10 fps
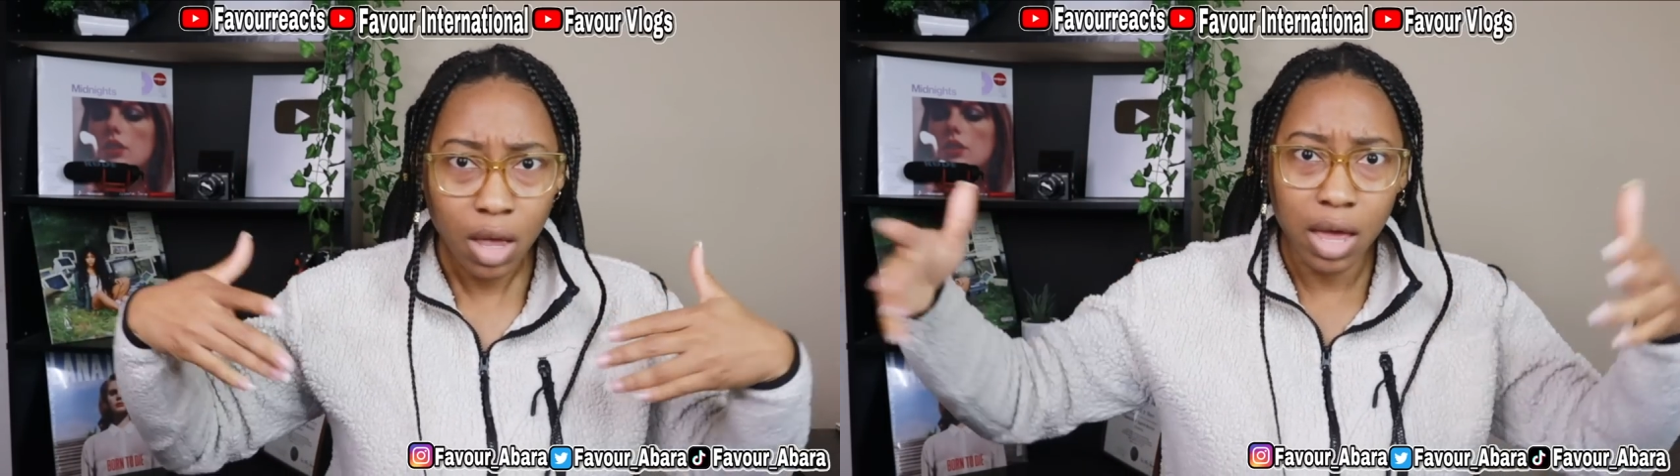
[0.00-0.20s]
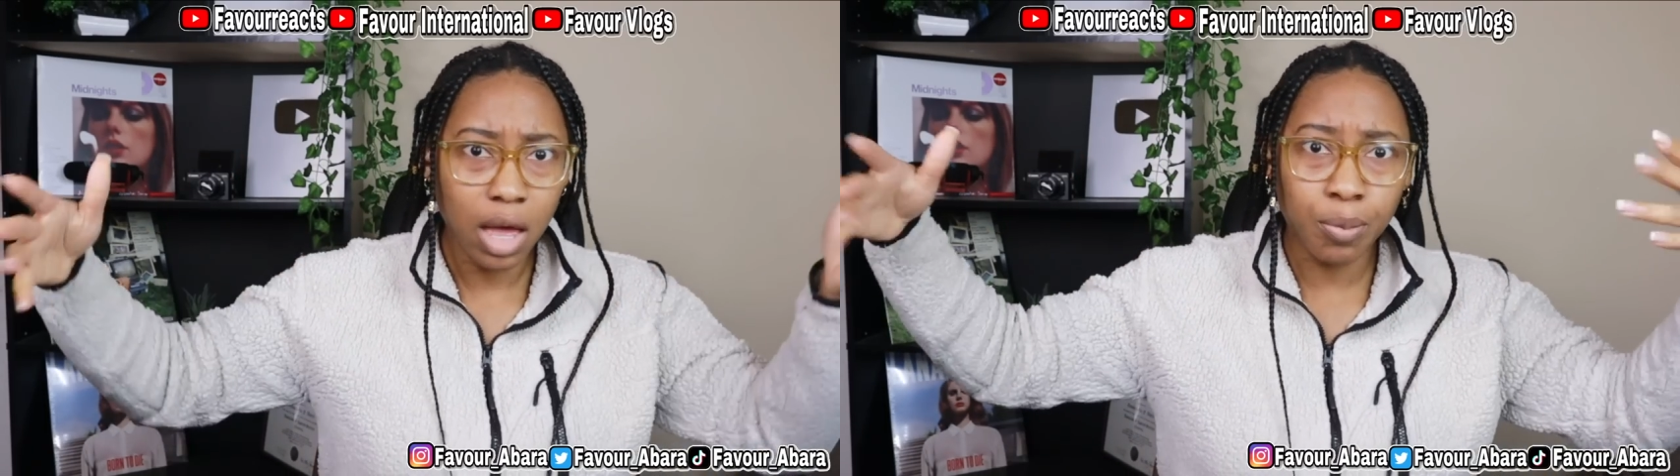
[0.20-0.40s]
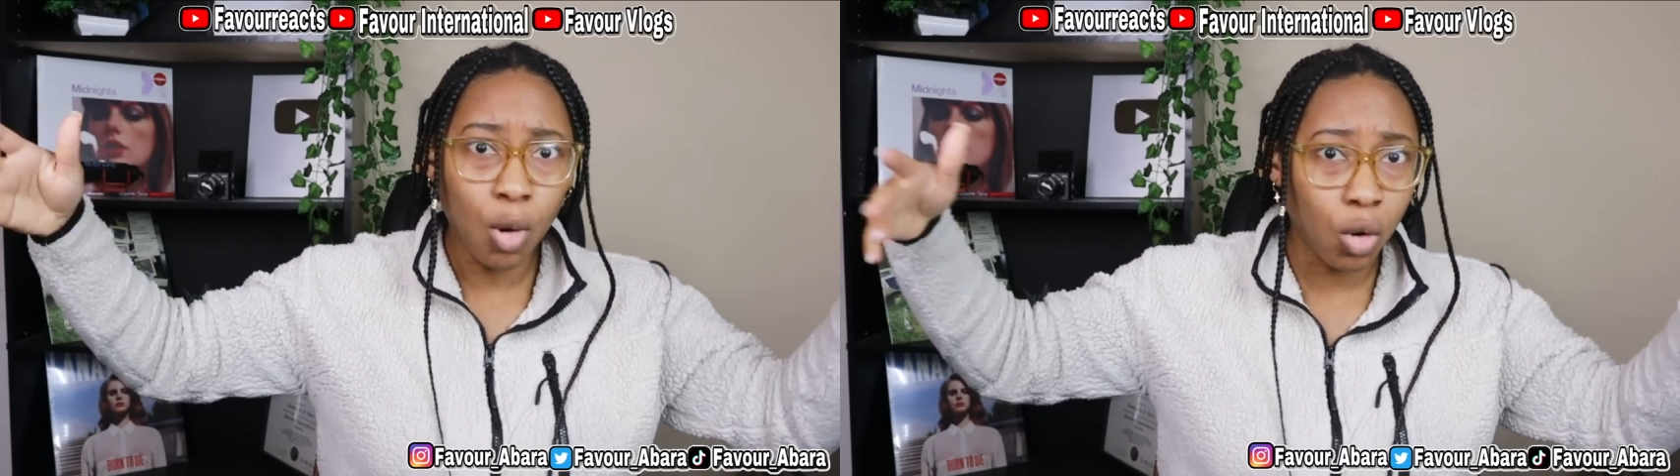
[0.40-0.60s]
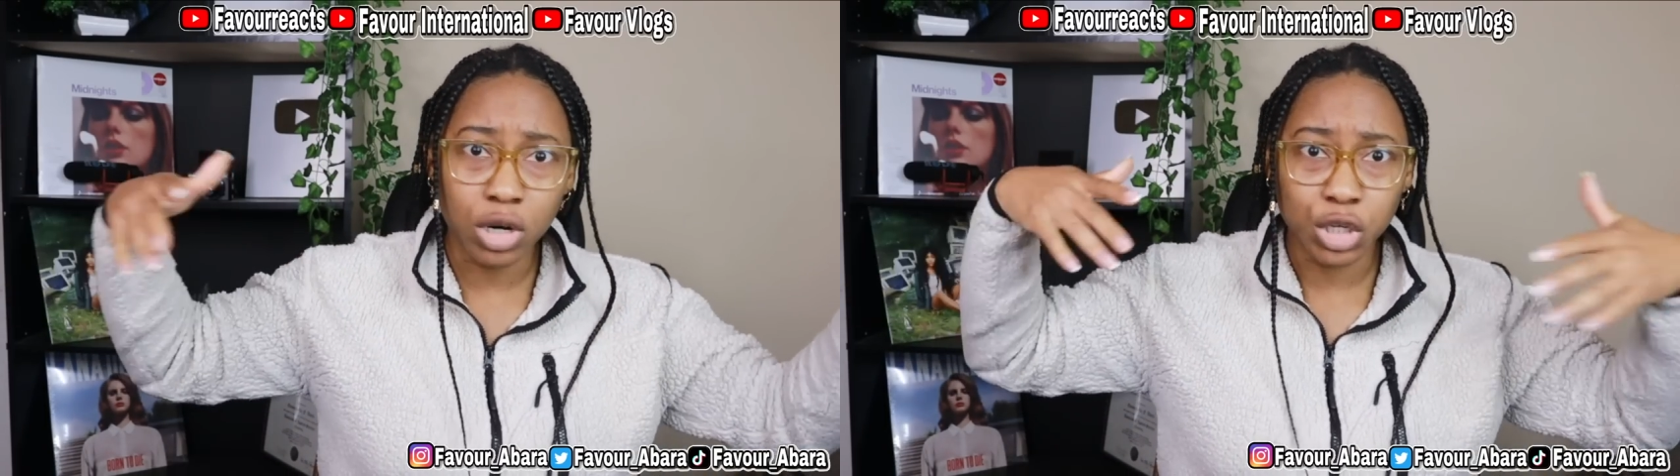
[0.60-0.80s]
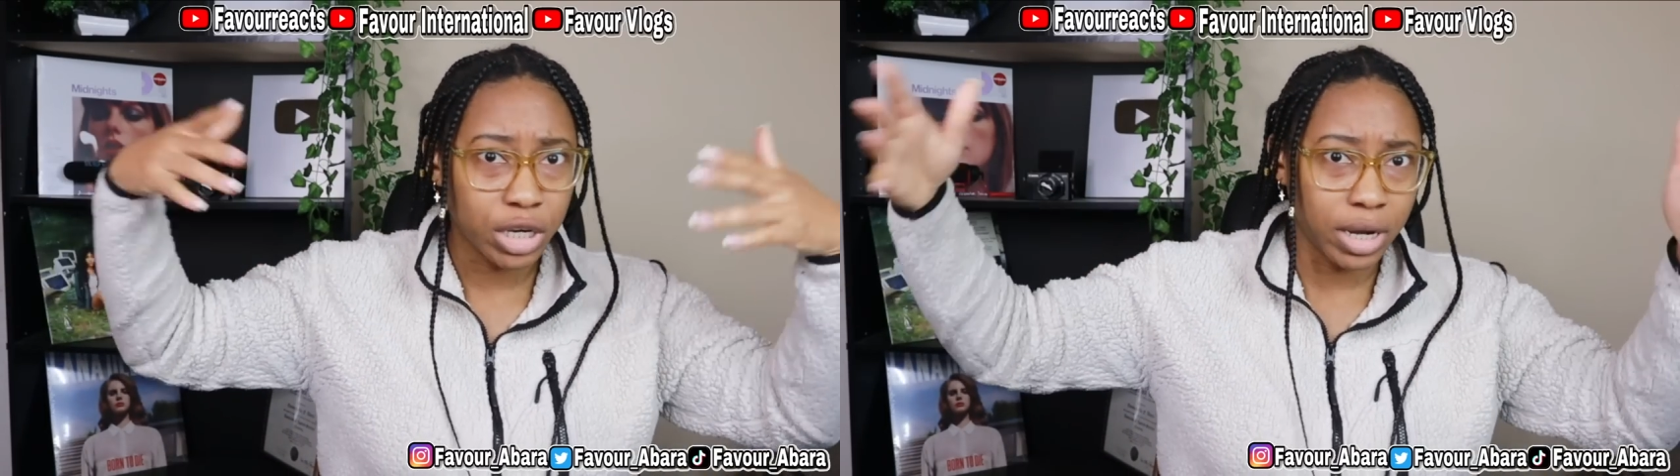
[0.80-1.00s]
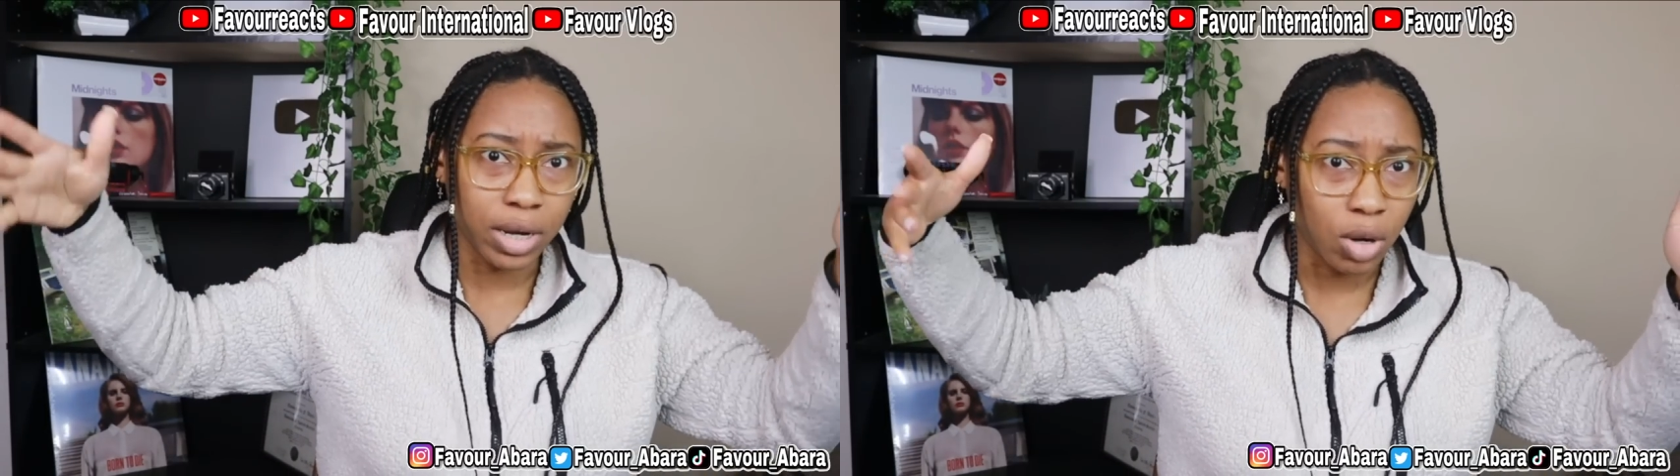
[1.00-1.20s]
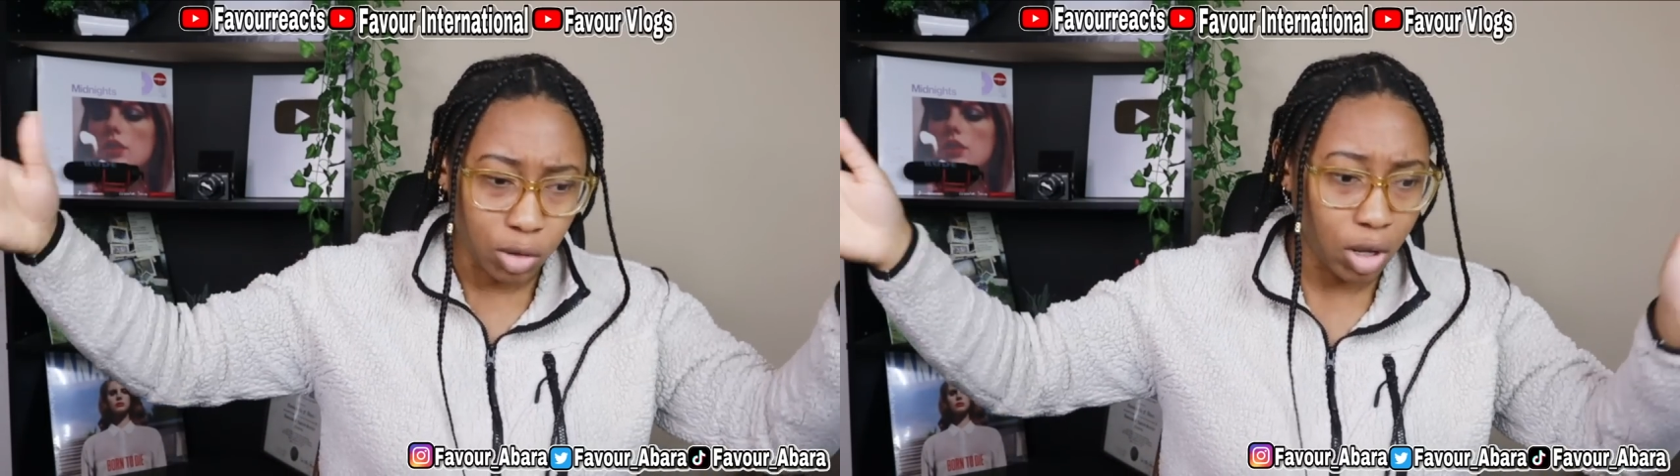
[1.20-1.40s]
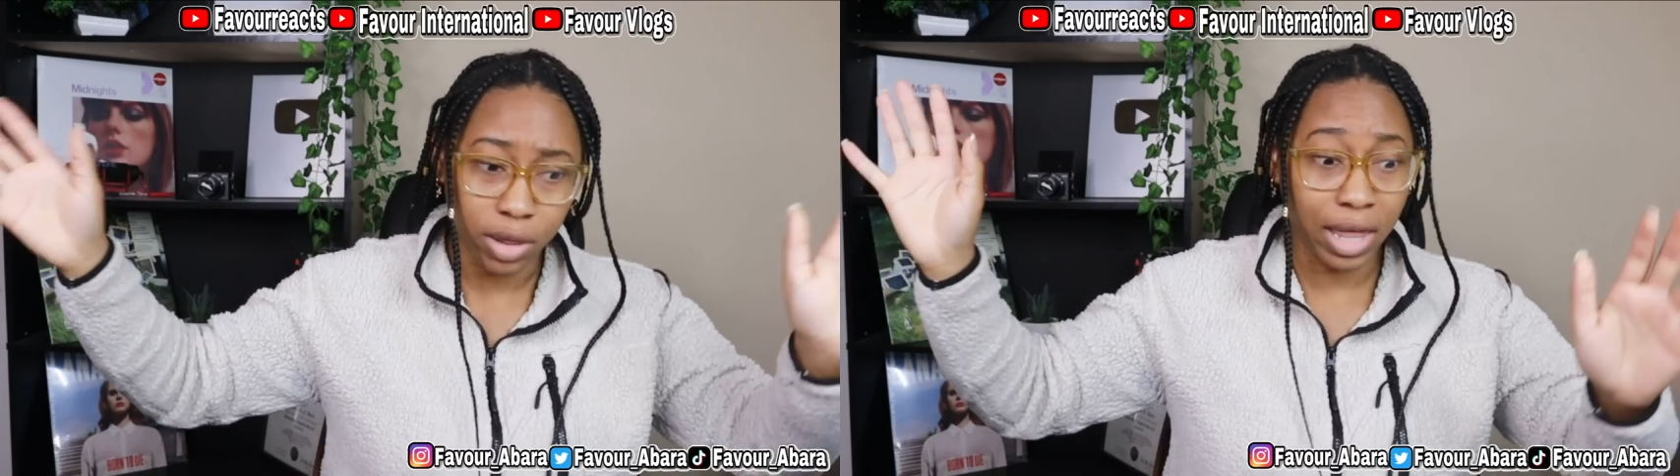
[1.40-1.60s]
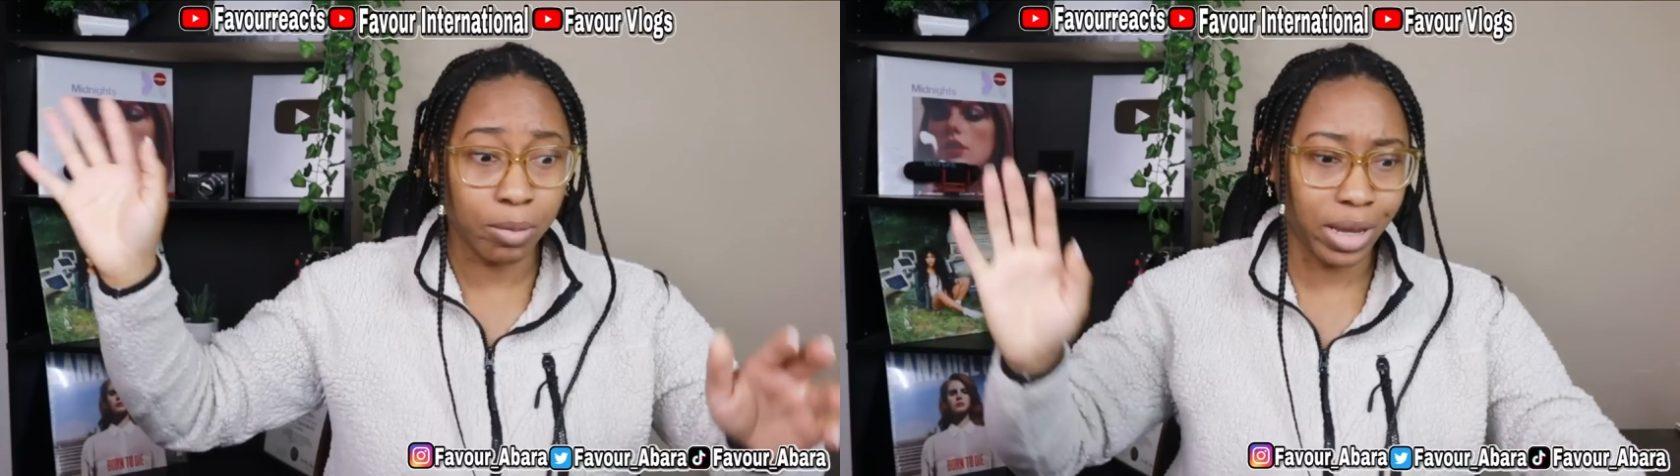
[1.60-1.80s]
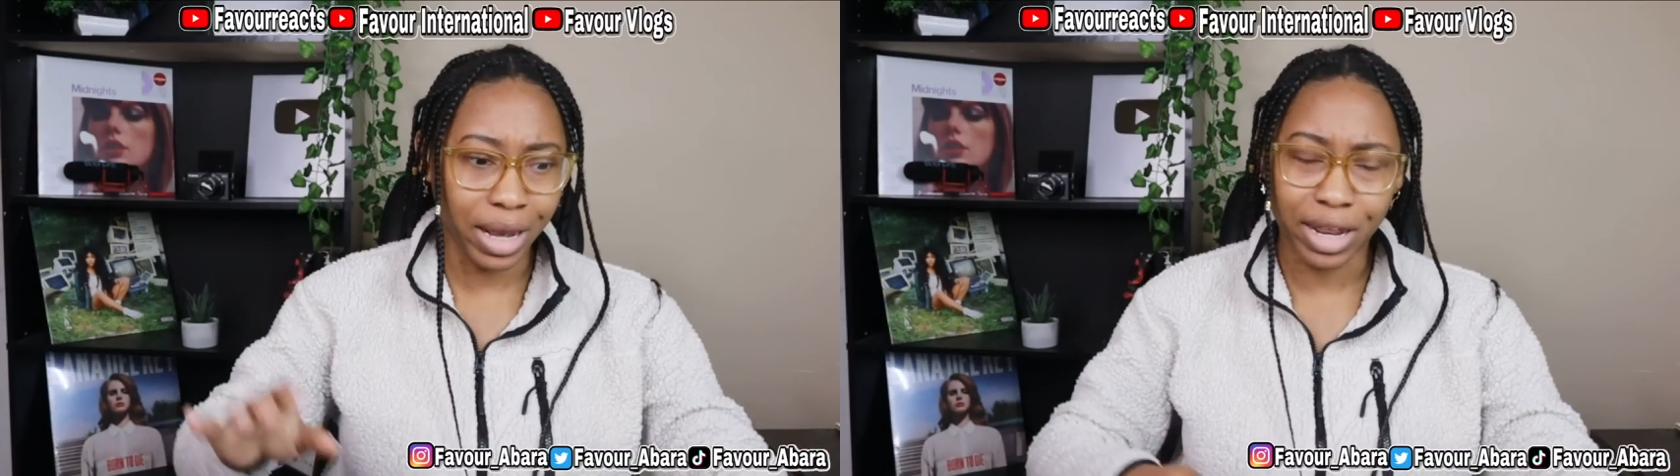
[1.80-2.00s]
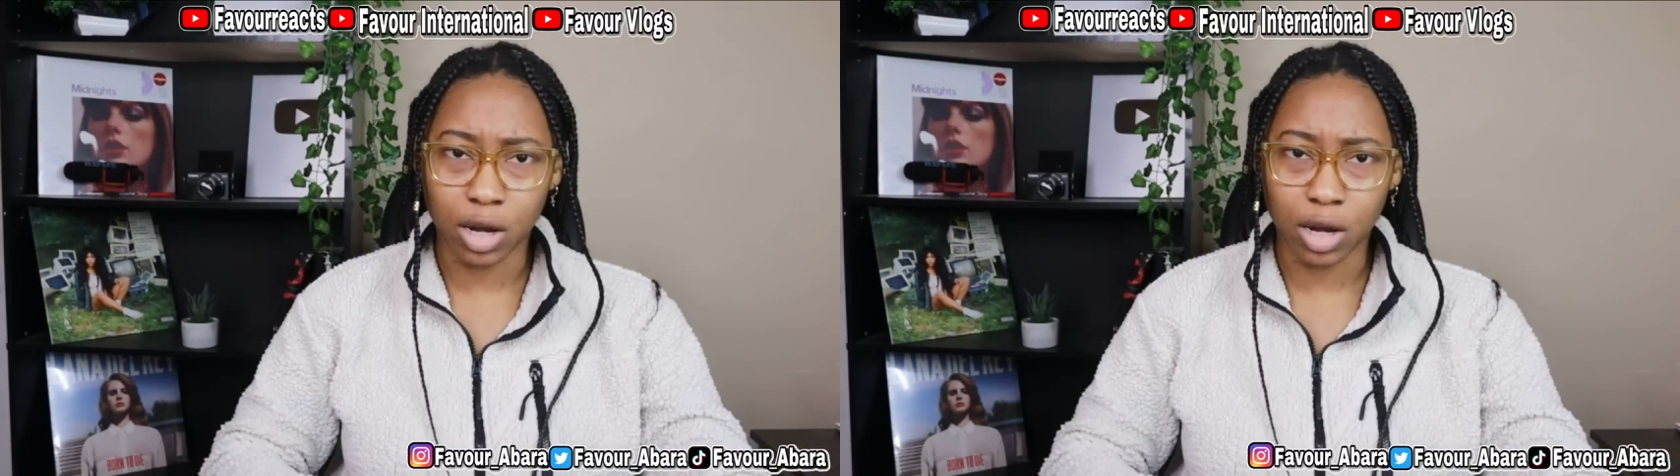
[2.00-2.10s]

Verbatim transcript: a Porsche and Lamborghini